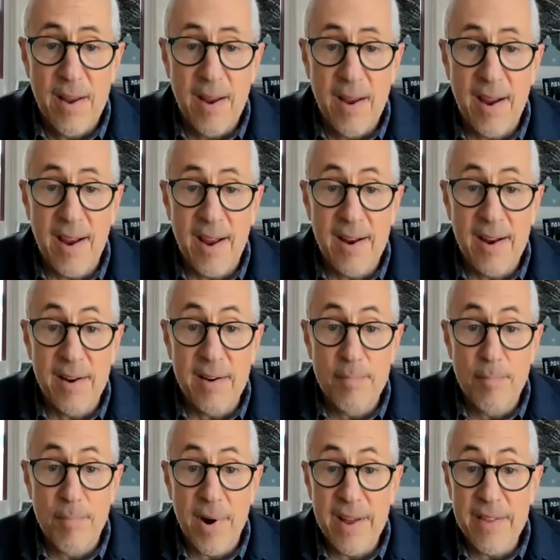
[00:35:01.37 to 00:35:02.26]

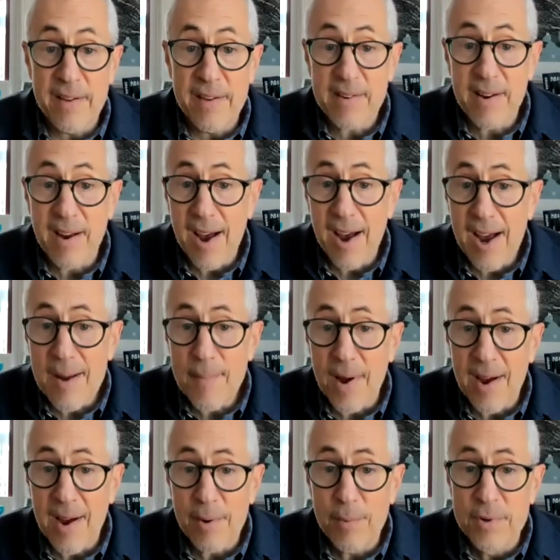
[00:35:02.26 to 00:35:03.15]
And by the
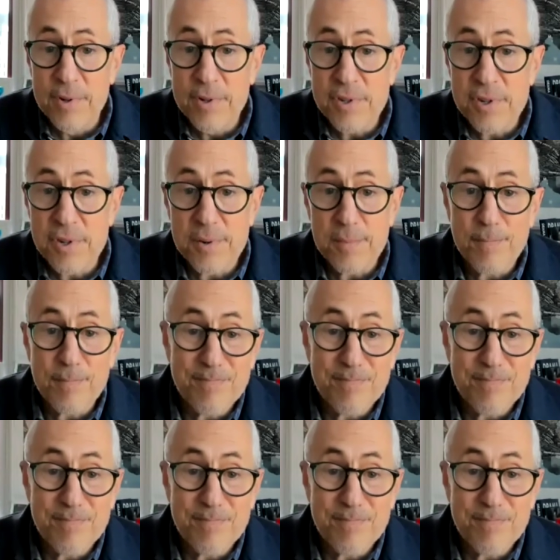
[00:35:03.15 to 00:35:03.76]
time I was,